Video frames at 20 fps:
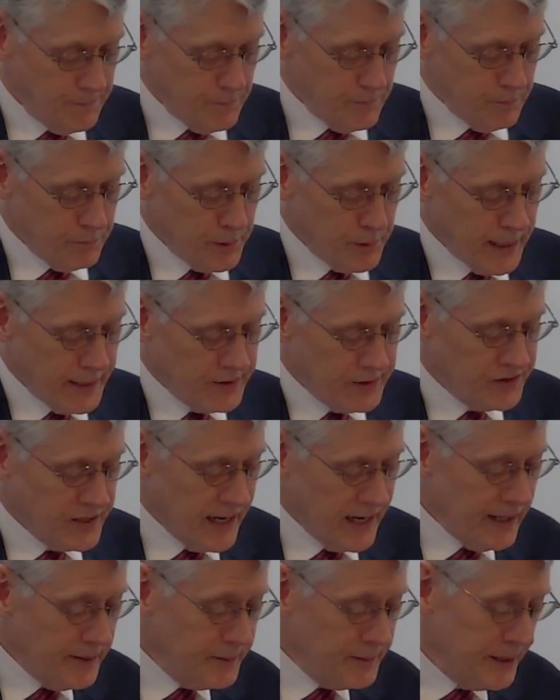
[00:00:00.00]
by
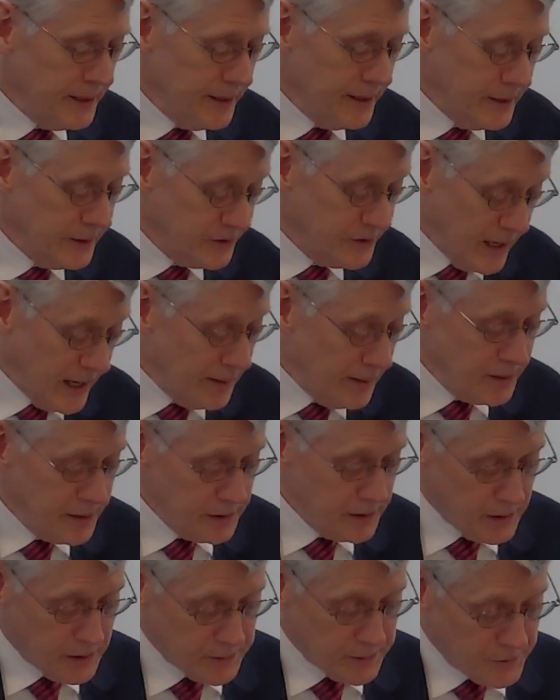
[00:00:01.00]

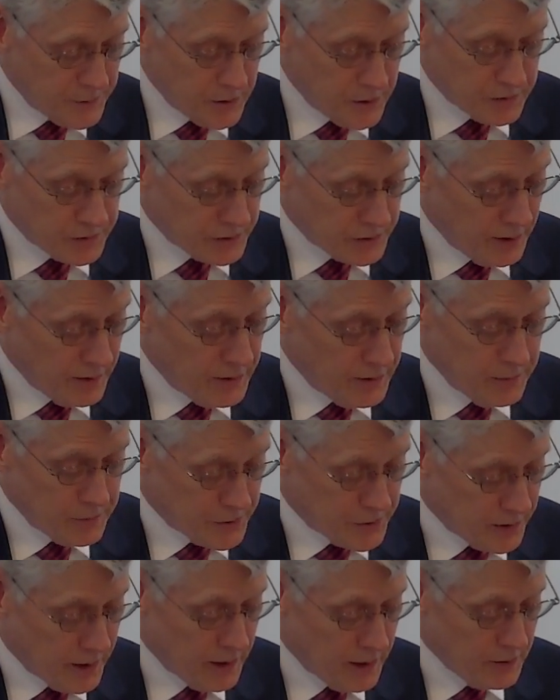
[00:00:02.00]
examining their,
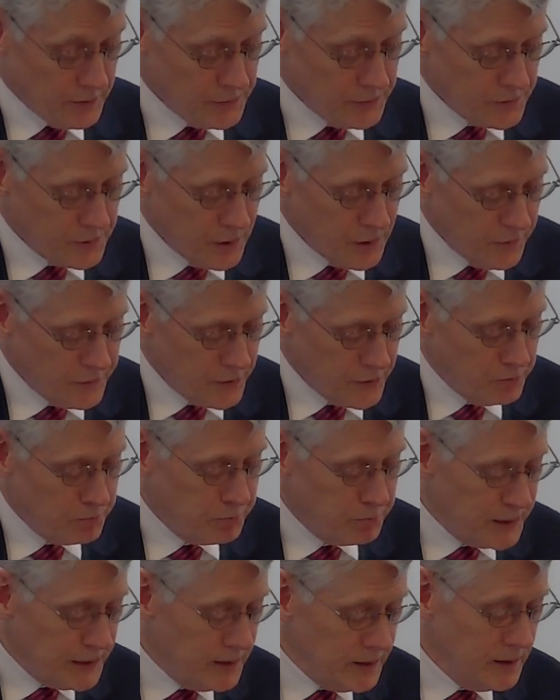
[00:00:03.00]
themselves of their
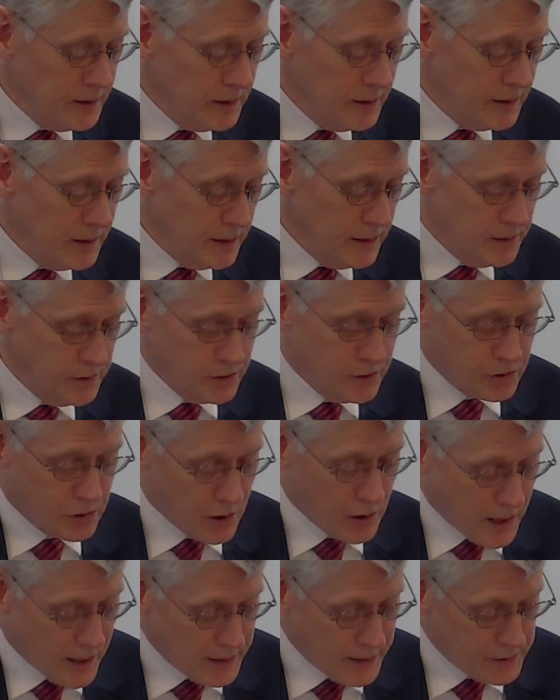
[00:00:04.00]
being in
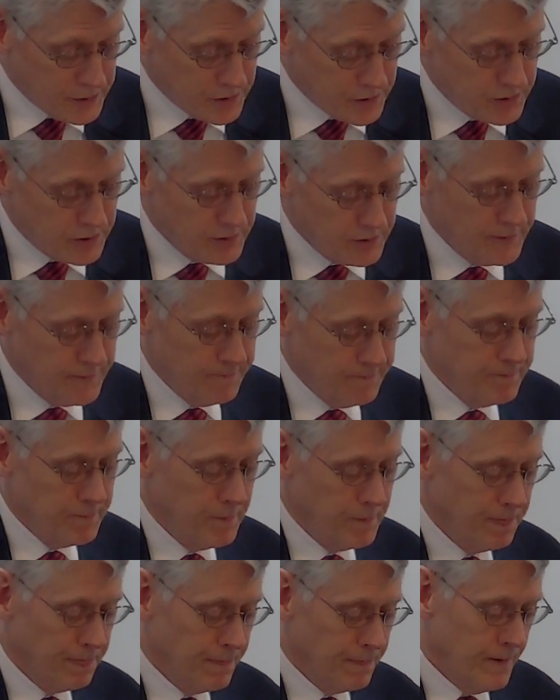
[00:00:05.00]
Christ
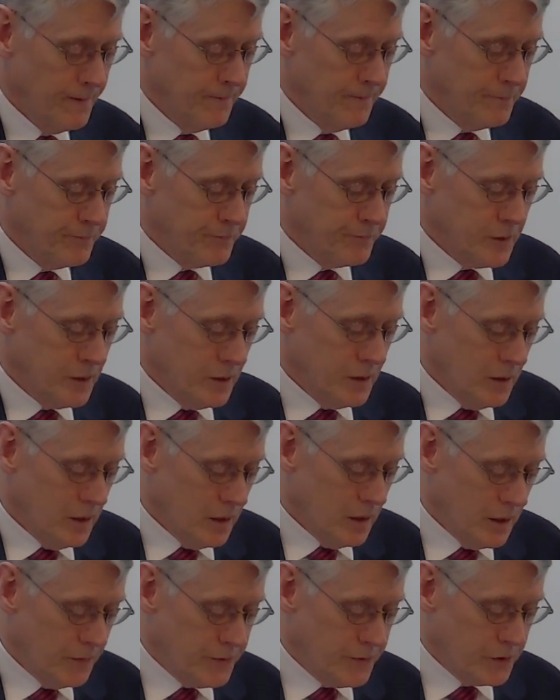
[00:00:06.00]

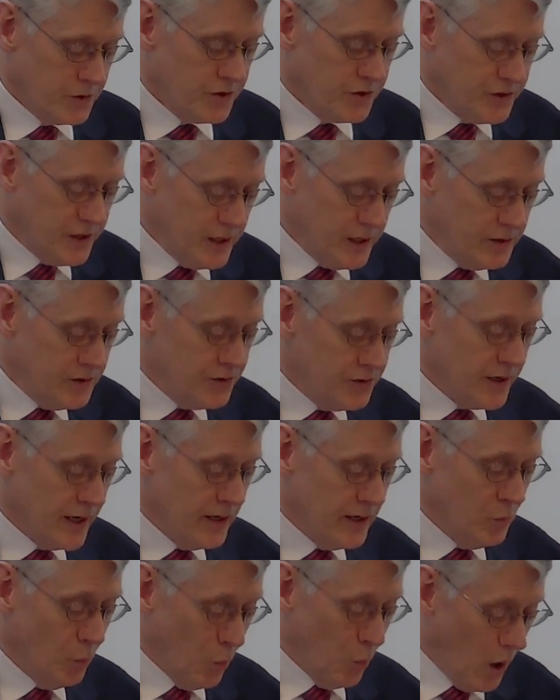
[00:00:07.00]
of their sins
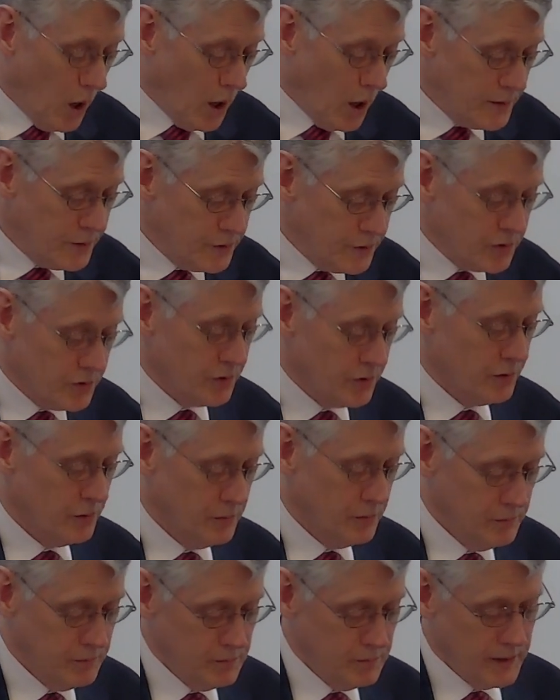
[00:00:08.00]
and wants,
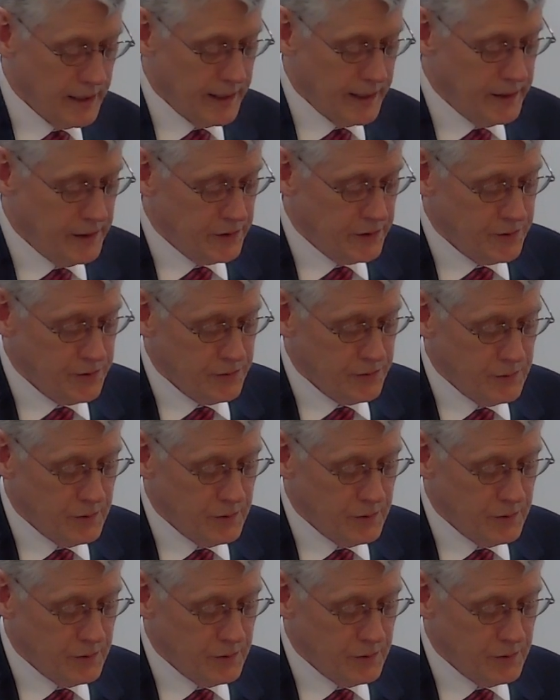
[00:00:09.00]
that is,